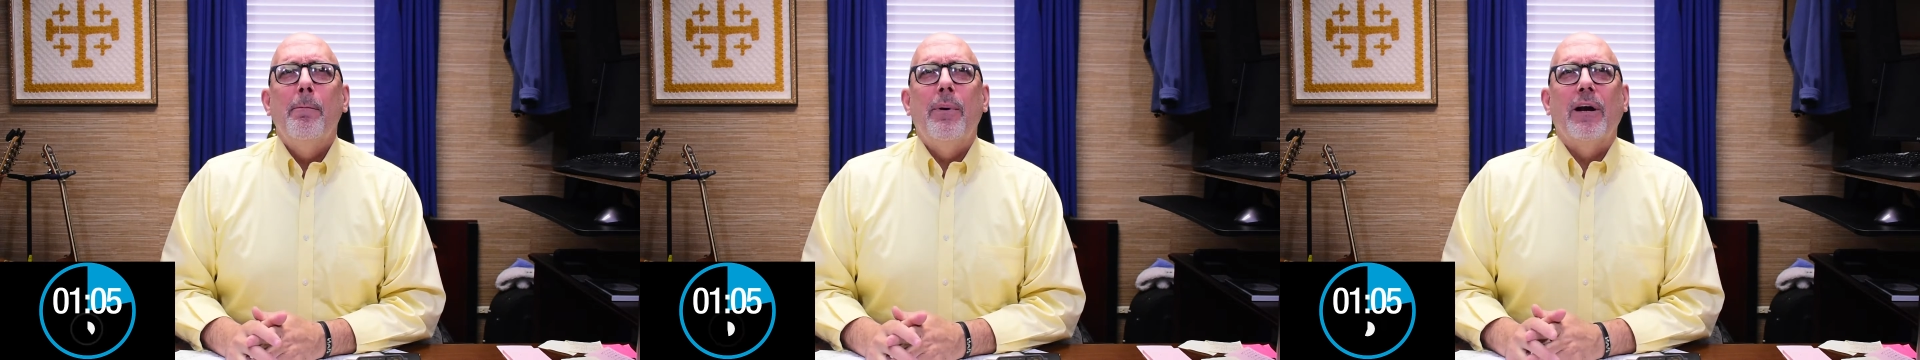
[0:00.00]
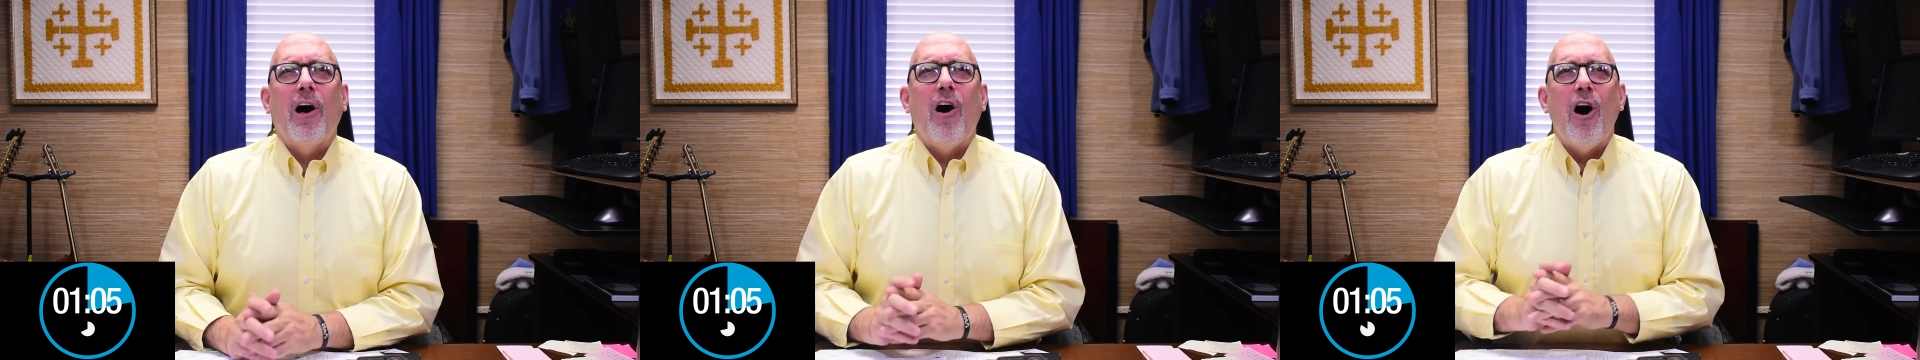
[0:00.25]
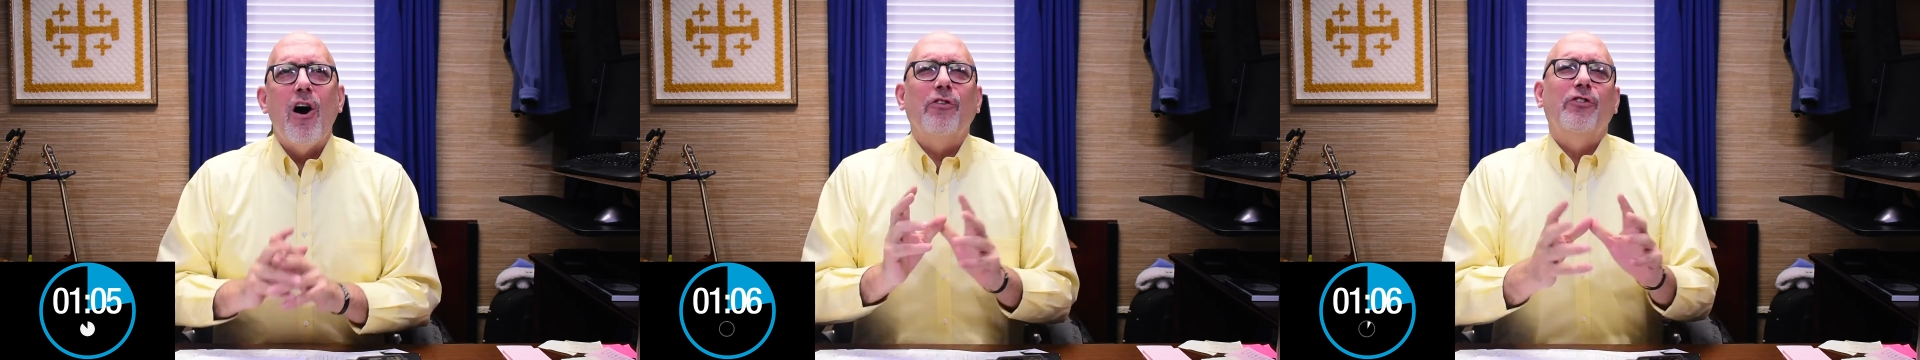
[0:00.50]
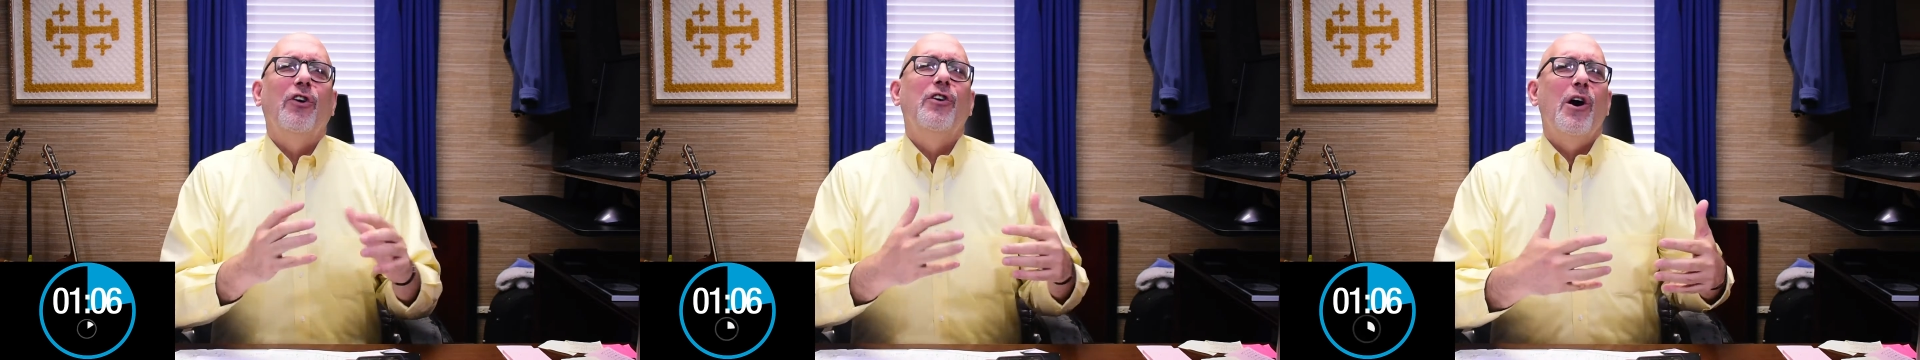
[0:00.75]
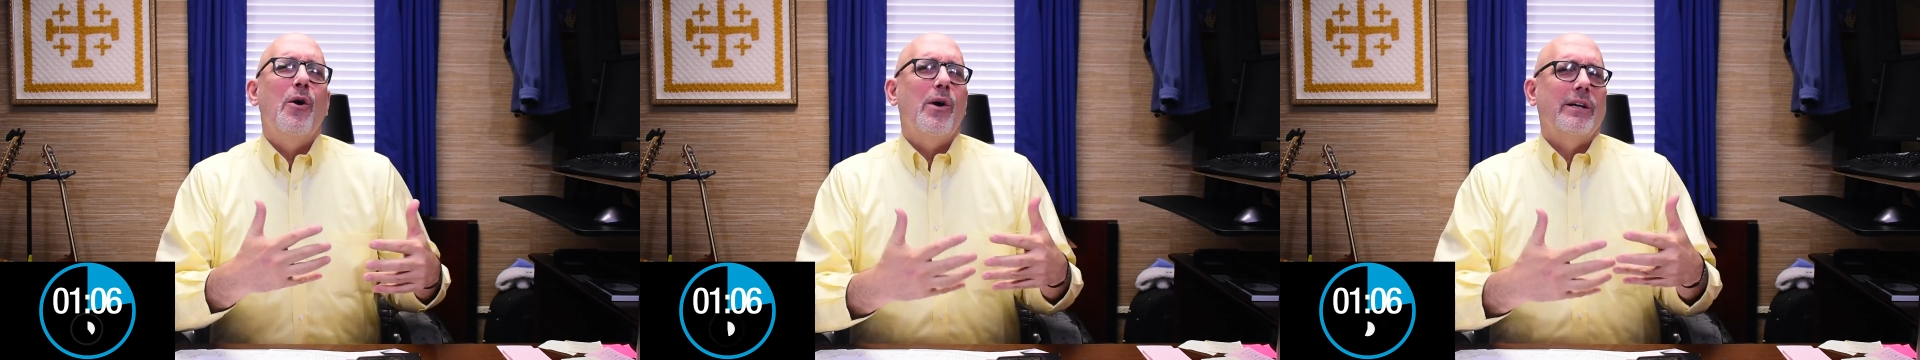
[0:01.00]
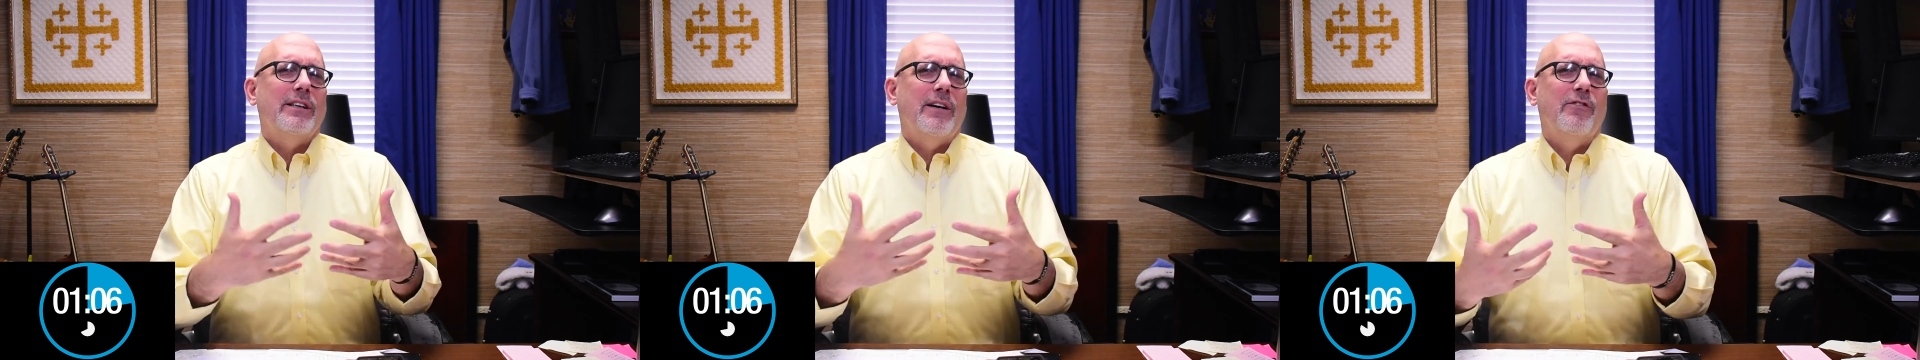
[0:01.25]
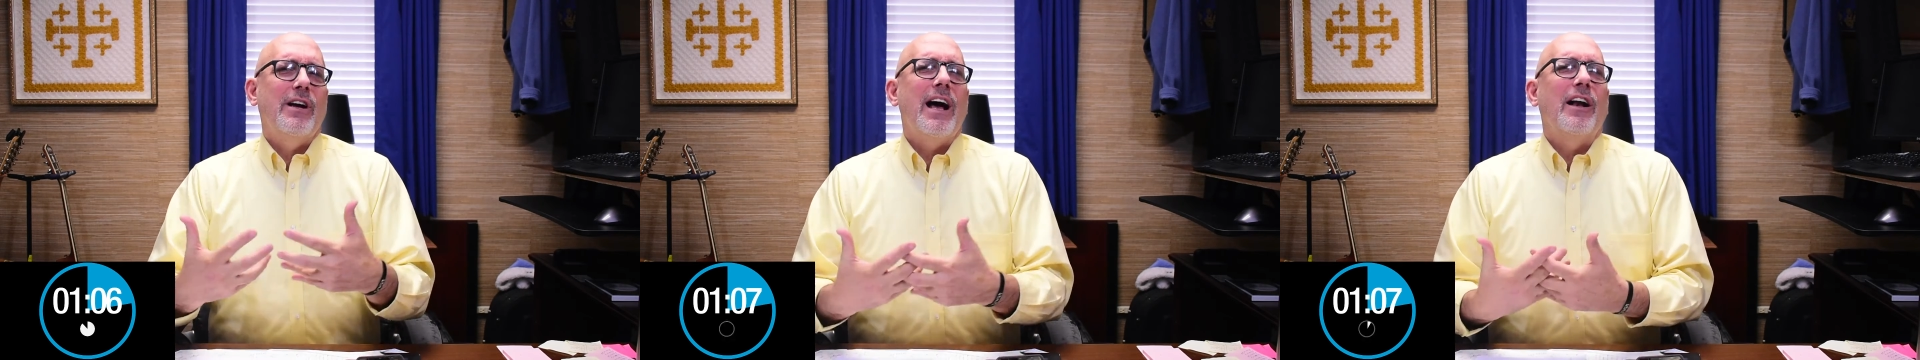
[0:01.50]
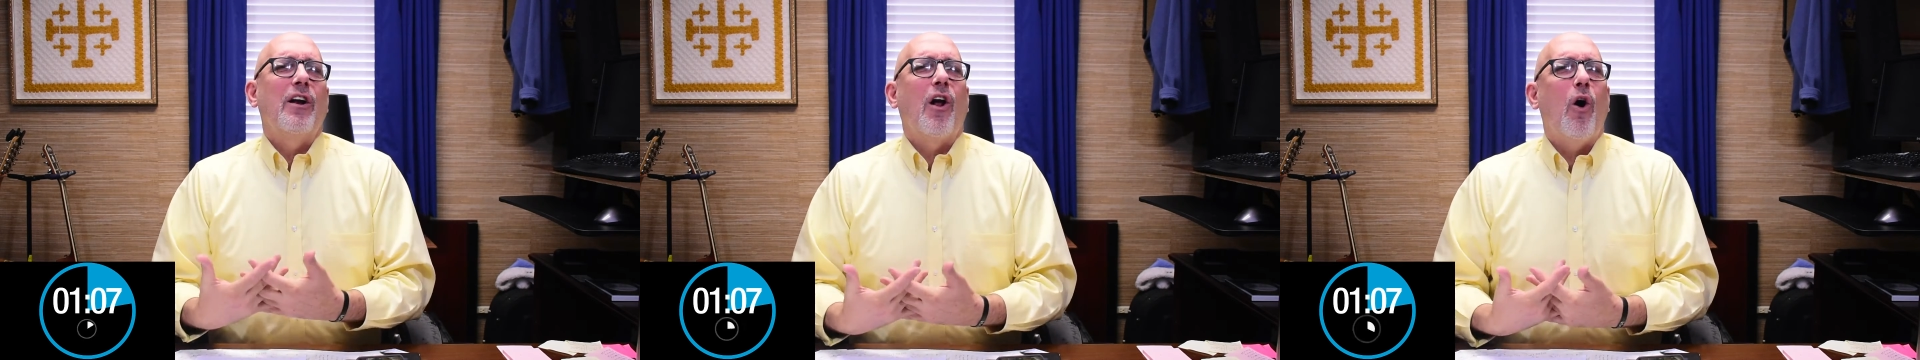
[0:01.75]
But I also know as I've
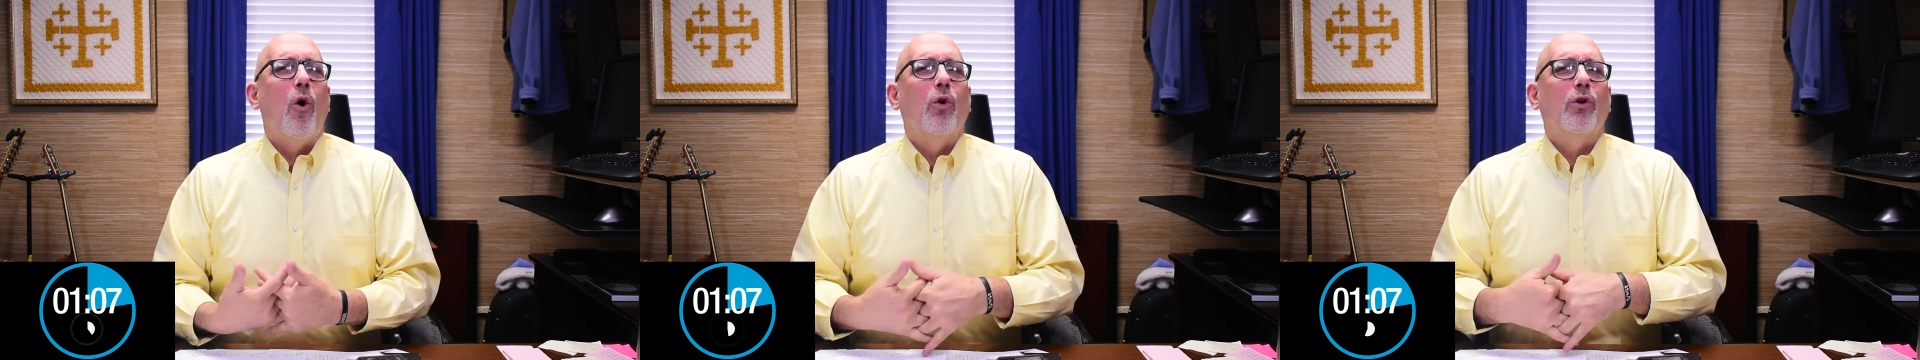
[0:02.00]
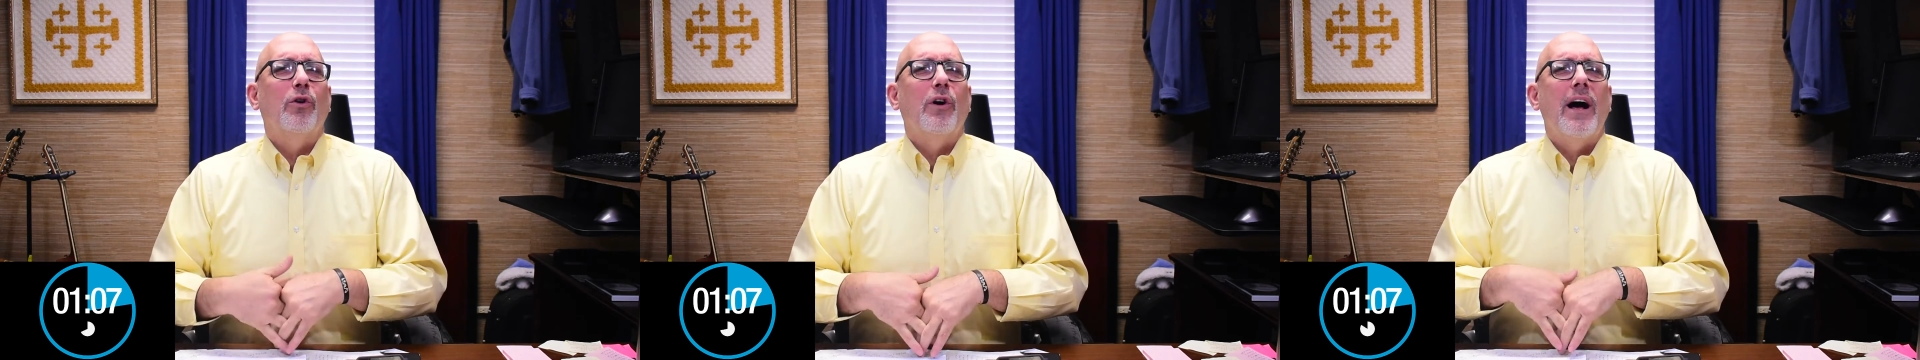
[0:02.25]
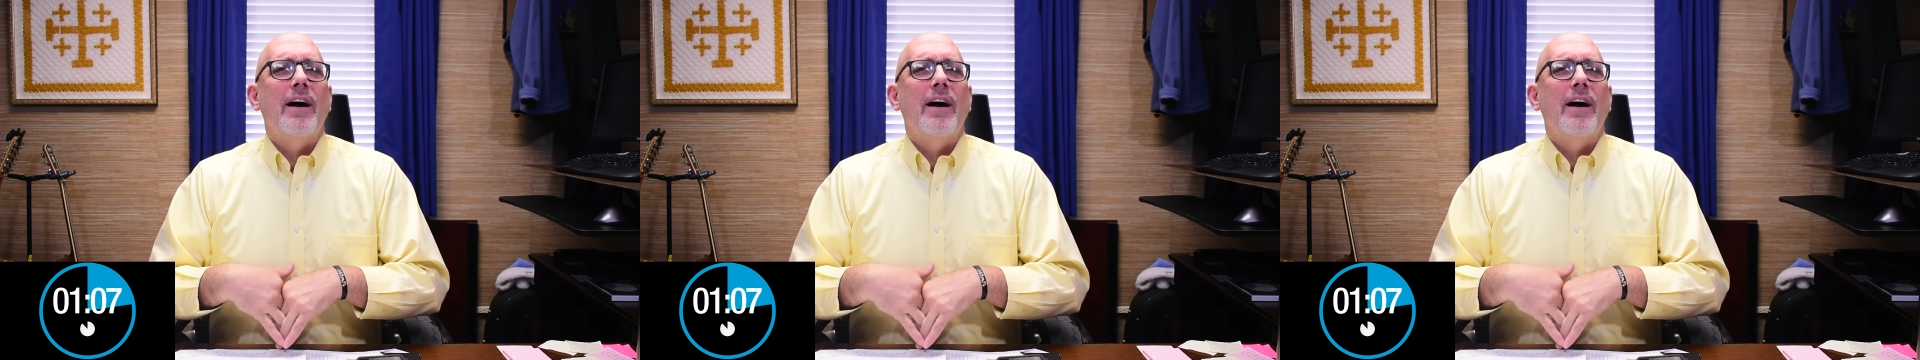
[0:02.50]
gotten older,